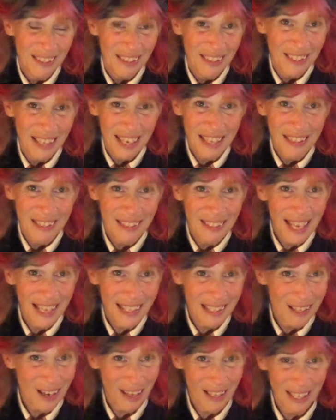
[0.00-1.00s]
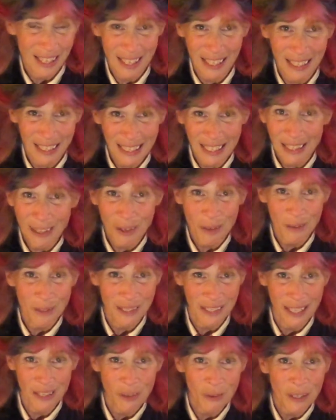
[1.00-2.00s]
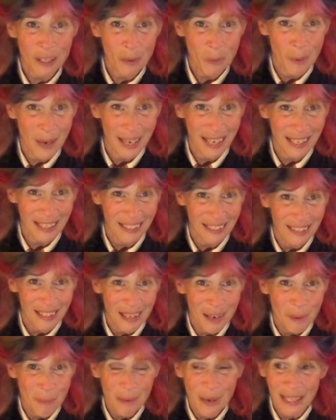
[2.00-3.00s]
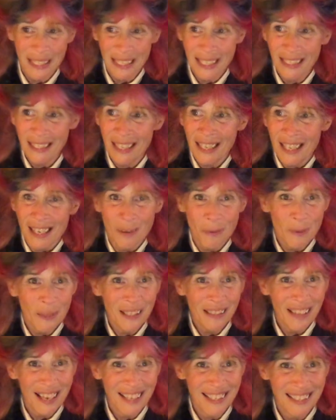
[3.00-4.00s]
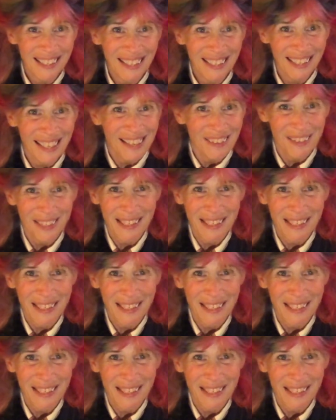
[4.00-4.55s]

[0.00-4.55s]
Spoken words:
And that's not in an egocentric way, but in realizing this